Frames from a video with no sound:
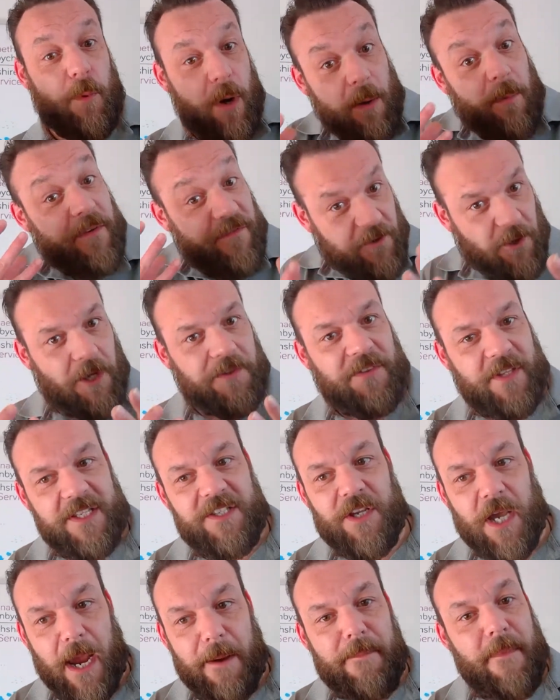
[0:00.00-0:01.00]
Well, we've got the
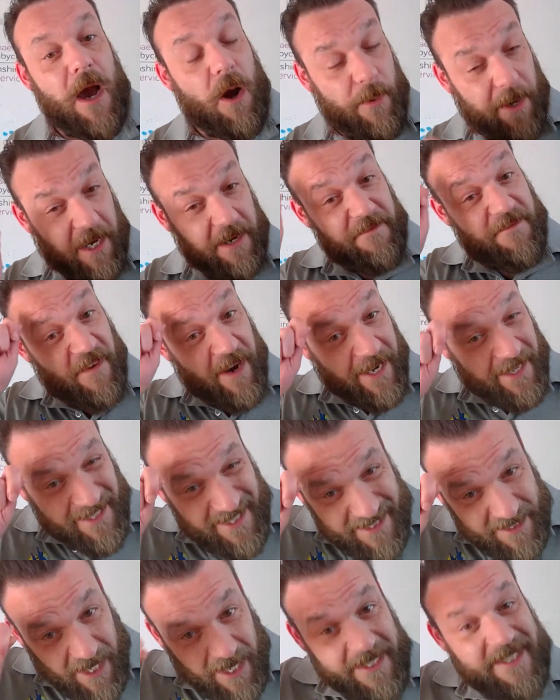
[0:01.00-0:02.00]
time now. We can finally
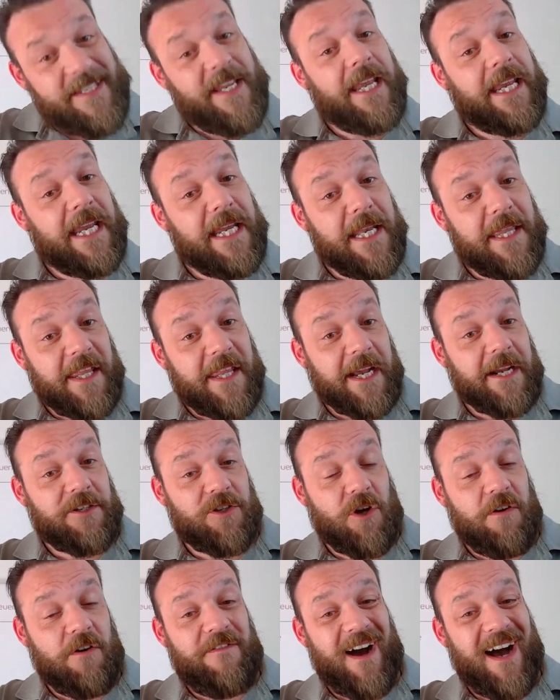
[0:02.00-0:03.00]
start ticking things
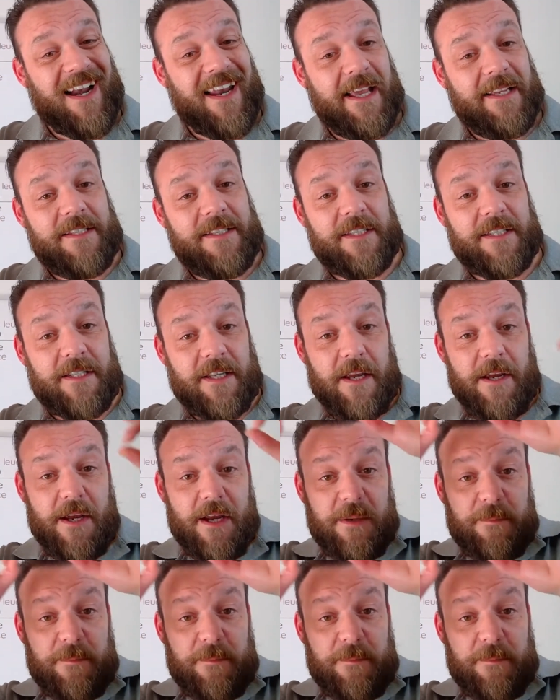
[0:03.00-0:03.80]
off our list,